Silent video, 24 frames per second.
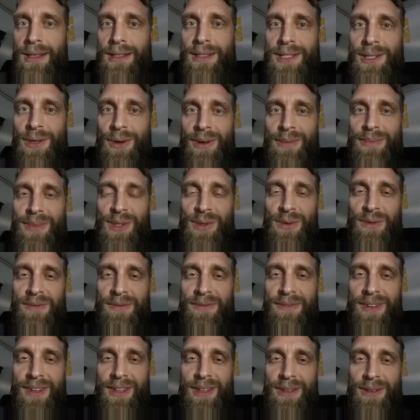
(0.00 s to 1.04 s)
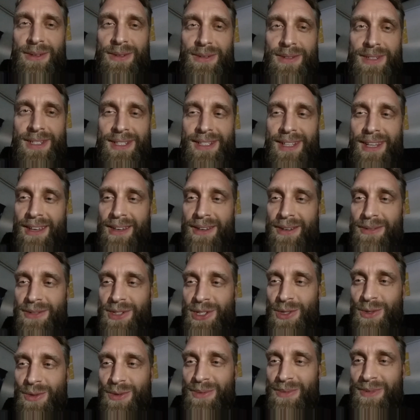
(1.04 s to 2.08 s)
So I'm doing videos now
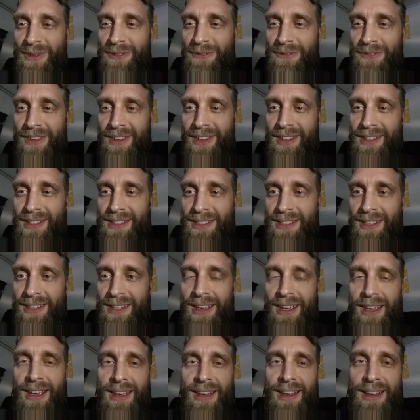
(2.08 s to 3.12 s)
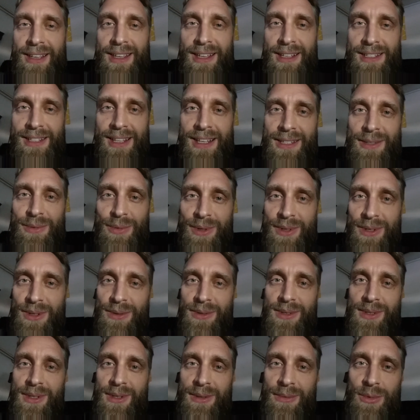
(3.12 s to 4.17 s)
showing my face. I guess that's what
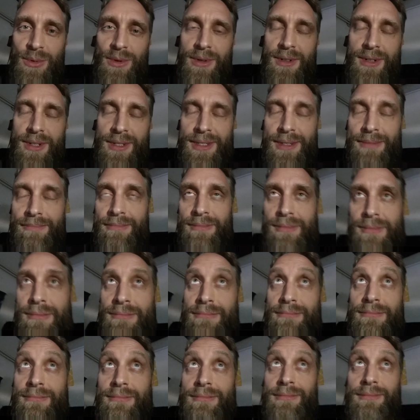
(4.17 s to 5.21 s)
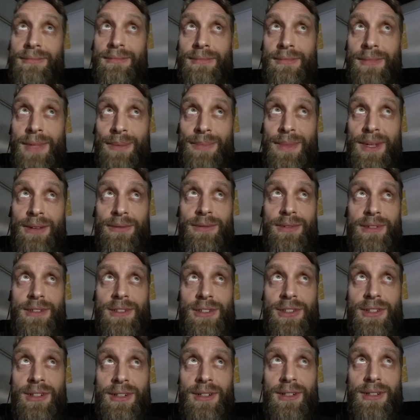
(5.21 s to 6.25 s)
YouTube wants. I'm not really
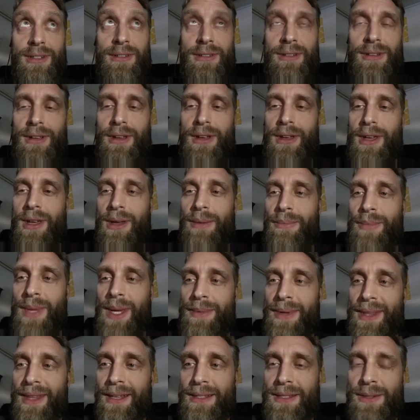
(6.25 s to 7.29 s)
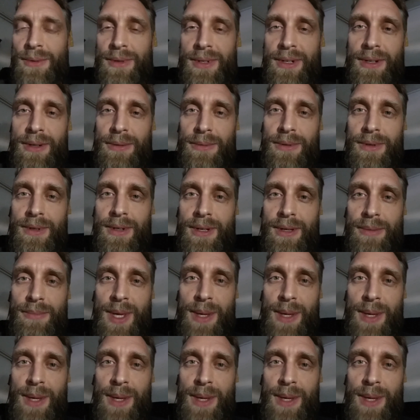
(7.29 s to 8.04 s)
sure. Maybe that's what I want.